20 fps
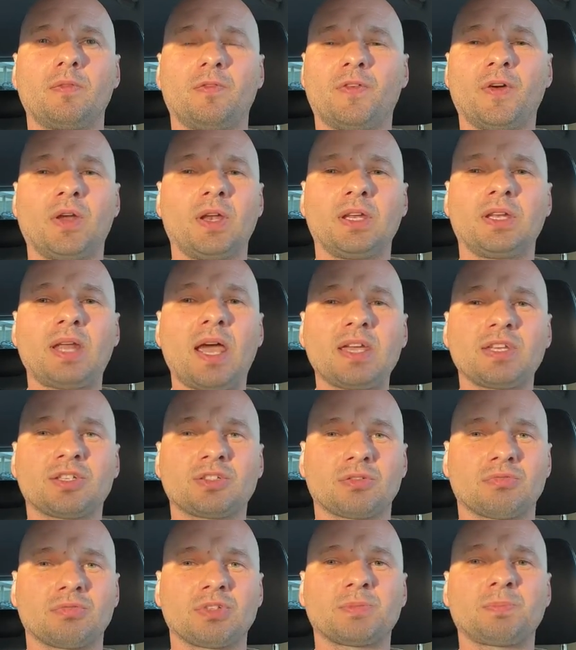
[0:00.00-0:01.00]
30 days
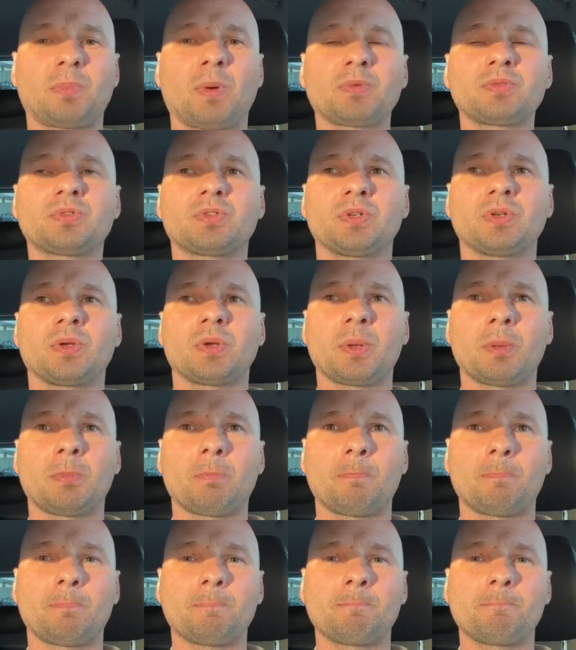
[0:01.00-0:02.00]
to respond to you,
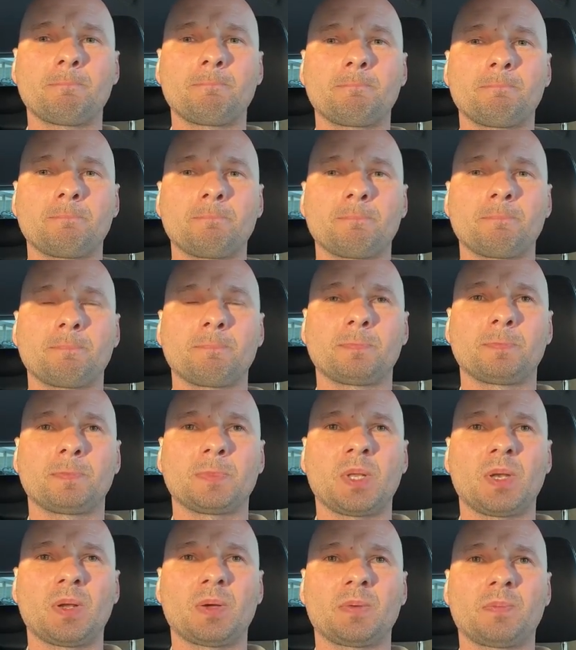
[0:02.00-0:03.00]

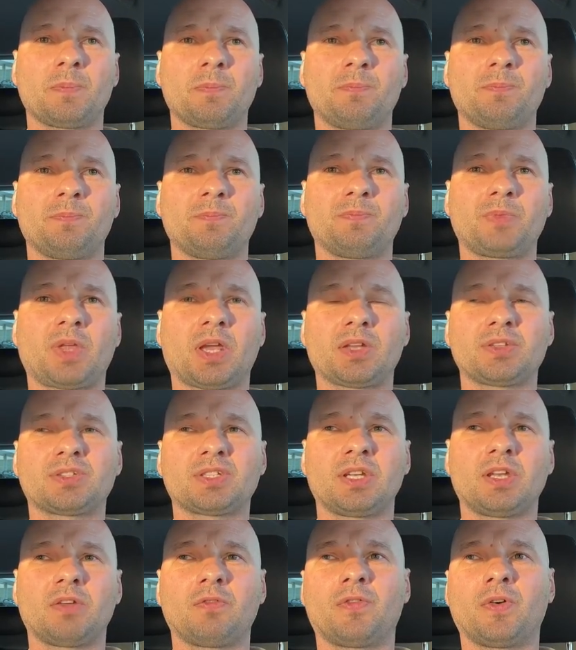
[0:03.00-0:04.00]
you know. They can
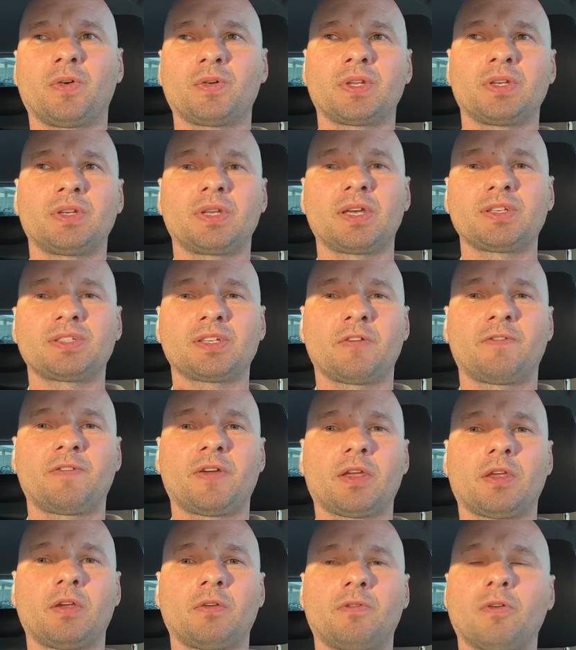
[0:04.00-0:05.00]
send in 14 days. Yeah,
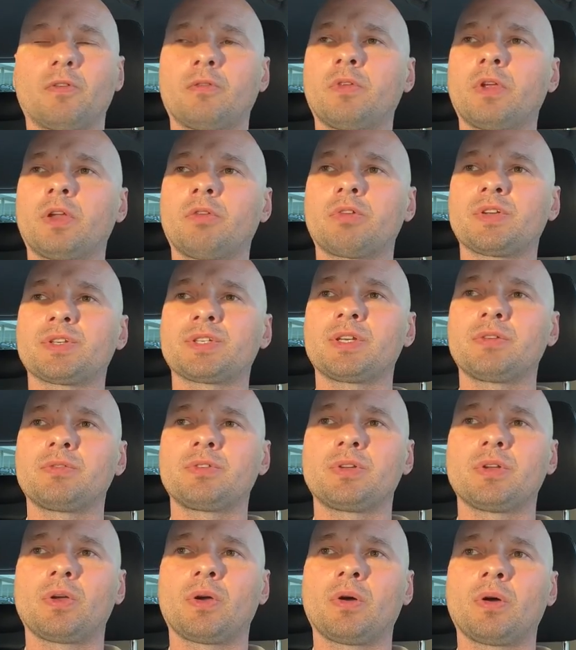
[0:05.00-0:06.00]
thank you for we
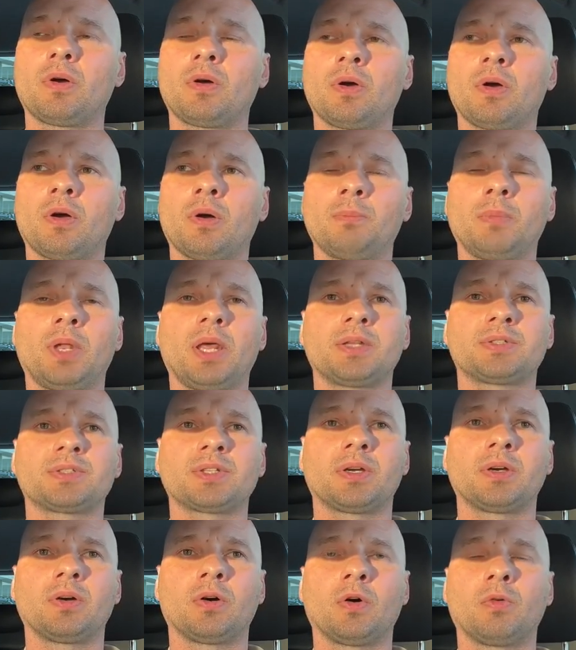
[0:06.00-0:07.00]
received your
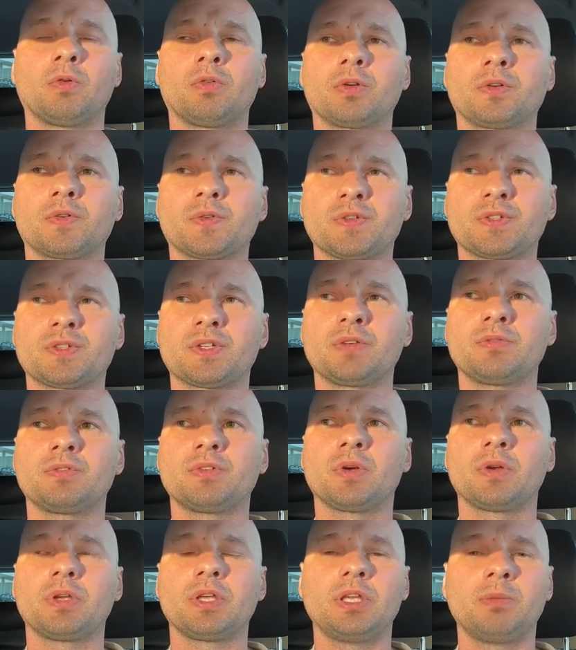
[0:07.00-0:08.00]
letter, or we received
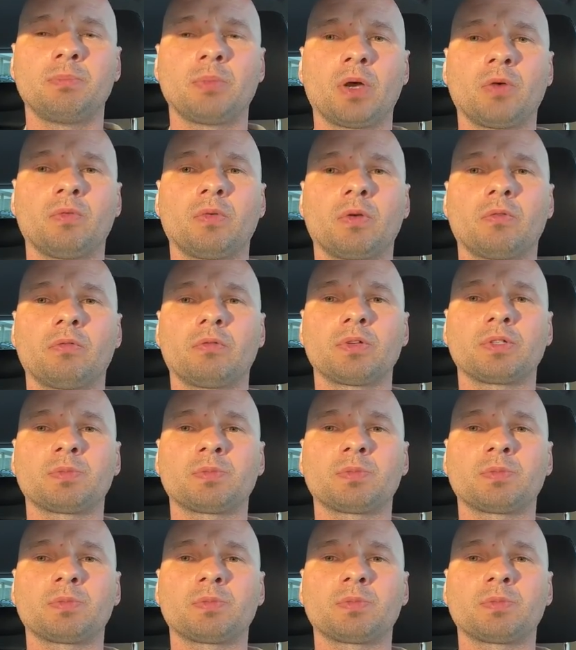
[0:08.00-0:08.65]
your email. We will